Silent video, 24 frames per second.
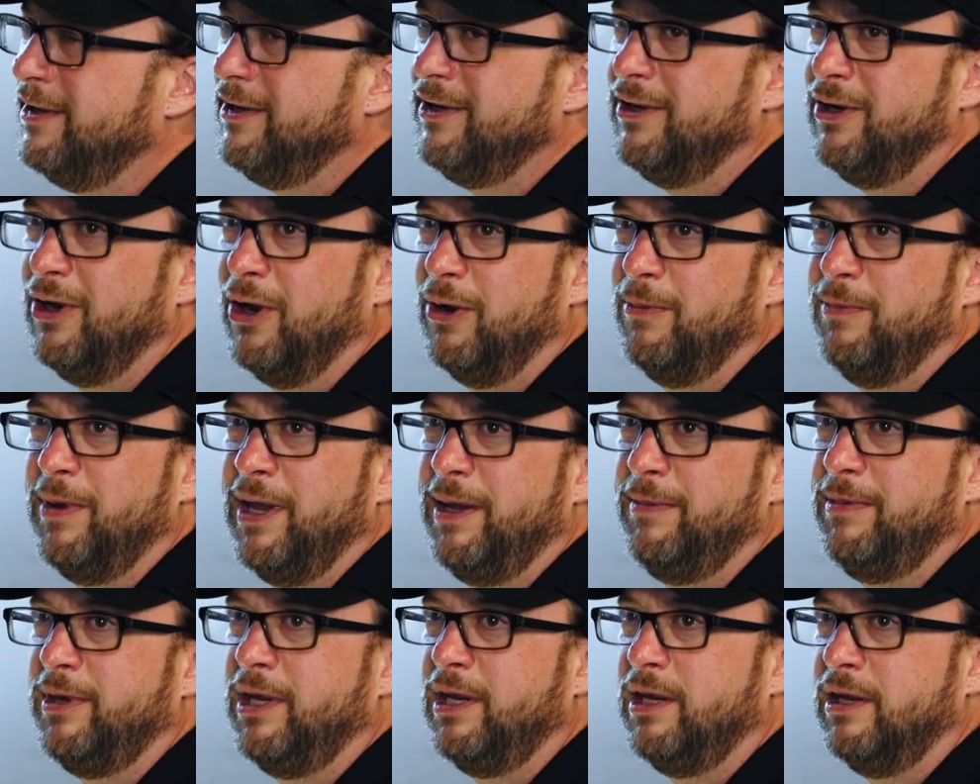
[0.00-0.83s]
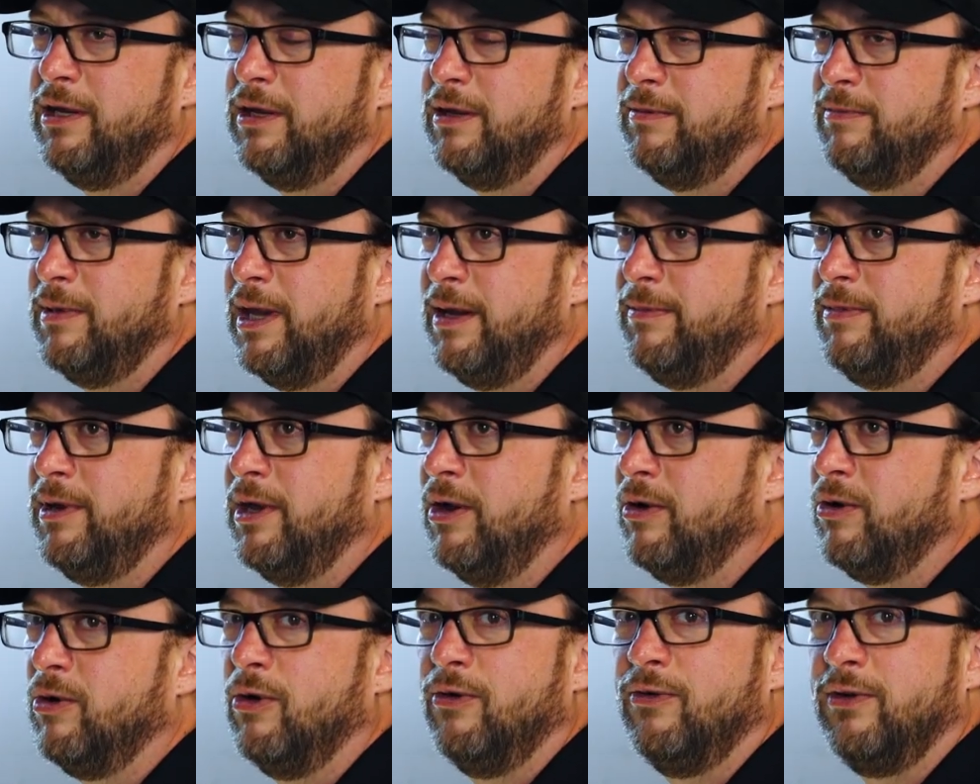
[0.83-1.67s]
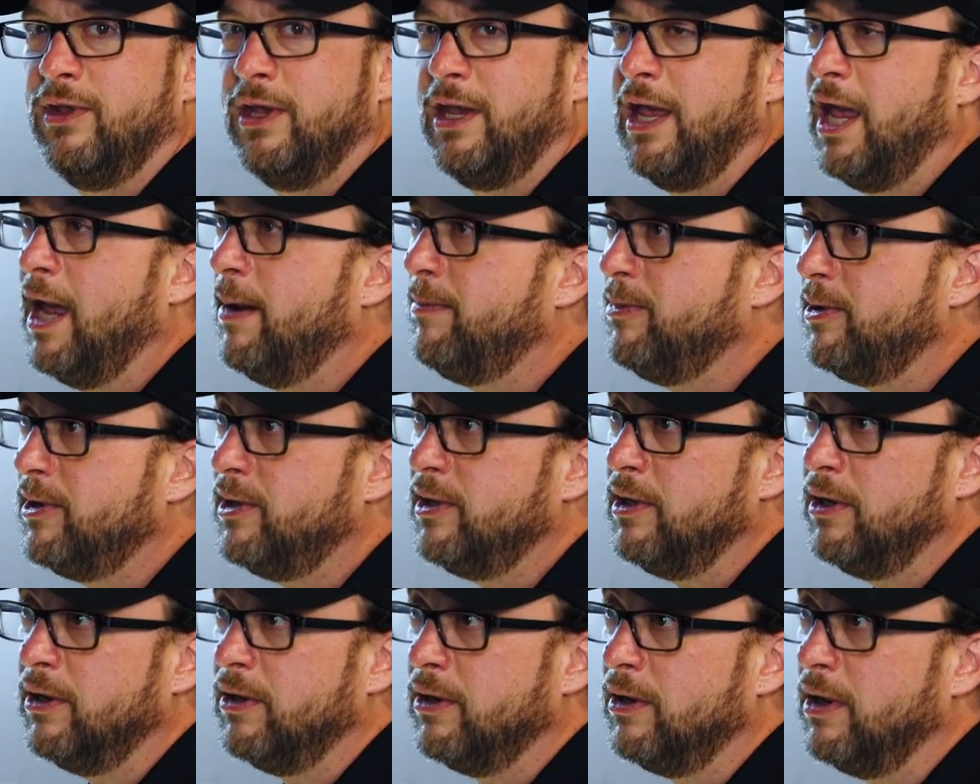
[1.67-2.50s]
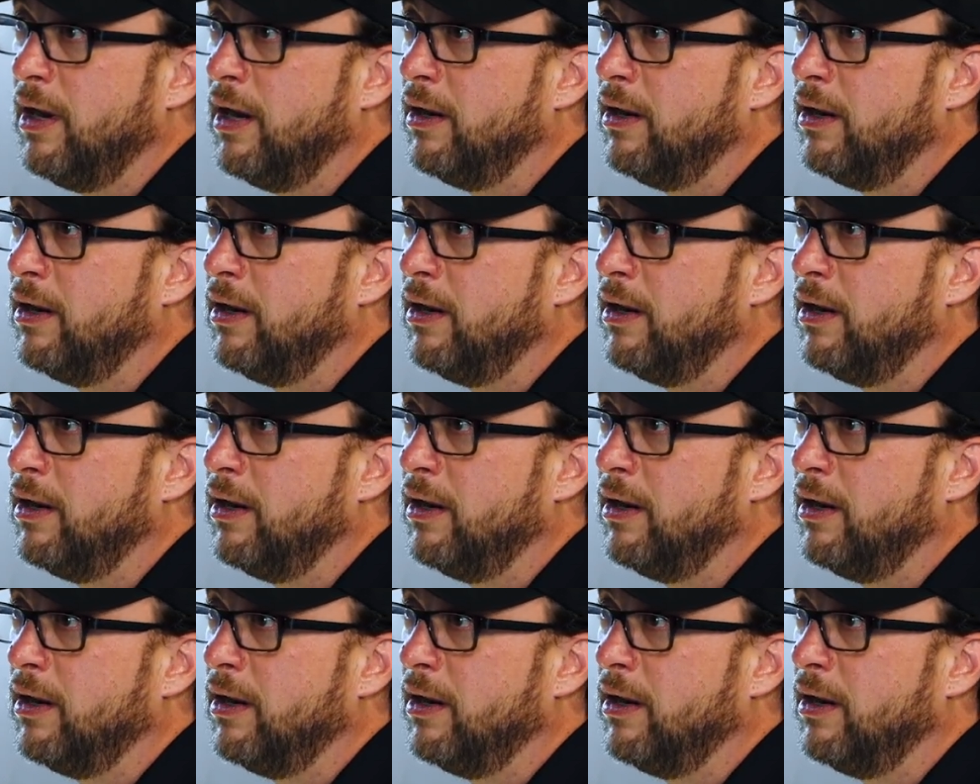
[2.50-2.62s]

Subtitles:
Maybe I'll go to the amphitheater